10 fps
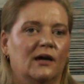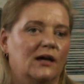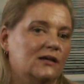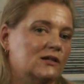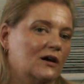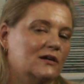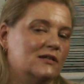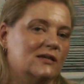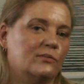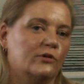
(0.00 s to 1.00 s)
He taught
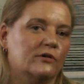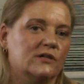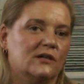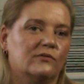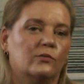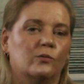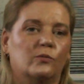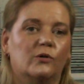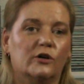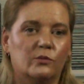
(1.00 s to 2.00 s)
us the importance of
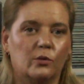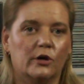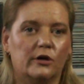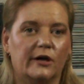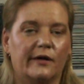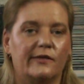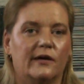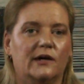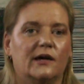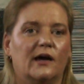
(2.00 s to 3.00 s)
good work
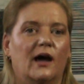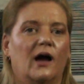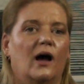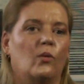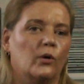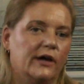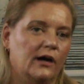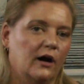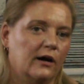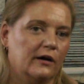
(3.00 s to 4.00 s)
ethic,
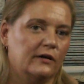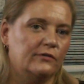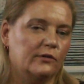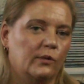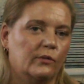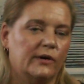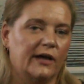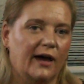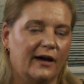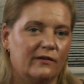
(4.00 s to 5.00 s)
working hard for what we
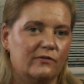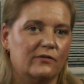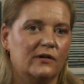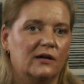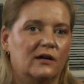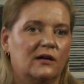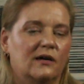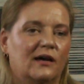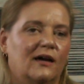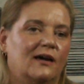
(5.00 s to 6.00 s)
have.
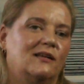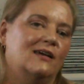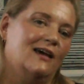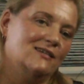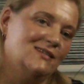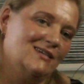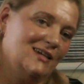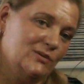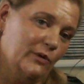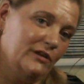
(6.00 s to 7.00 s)
And yes, he
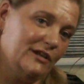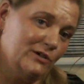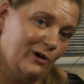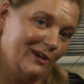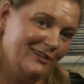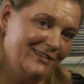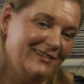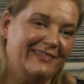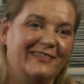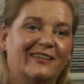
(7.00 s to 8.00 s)
spoiled us rotten,
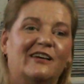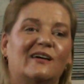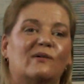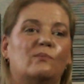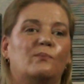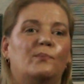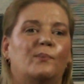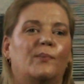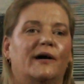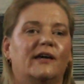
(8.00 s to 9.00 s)

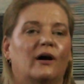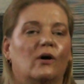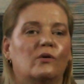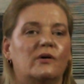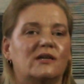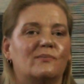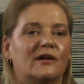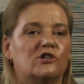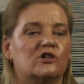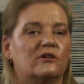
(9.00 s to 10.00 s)
but he always
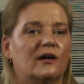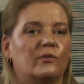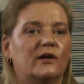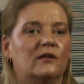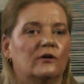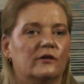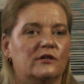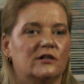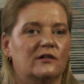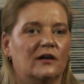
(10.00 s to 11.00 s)
made sure that we
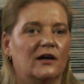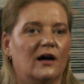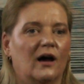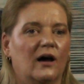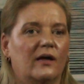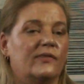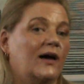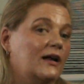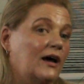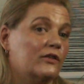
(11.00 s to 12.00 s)
learned
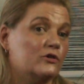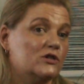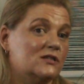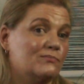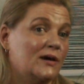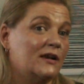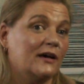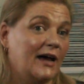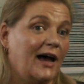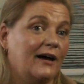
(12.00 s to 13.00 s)
that others may not
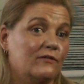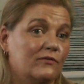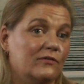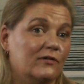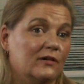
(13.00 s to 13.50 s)
have.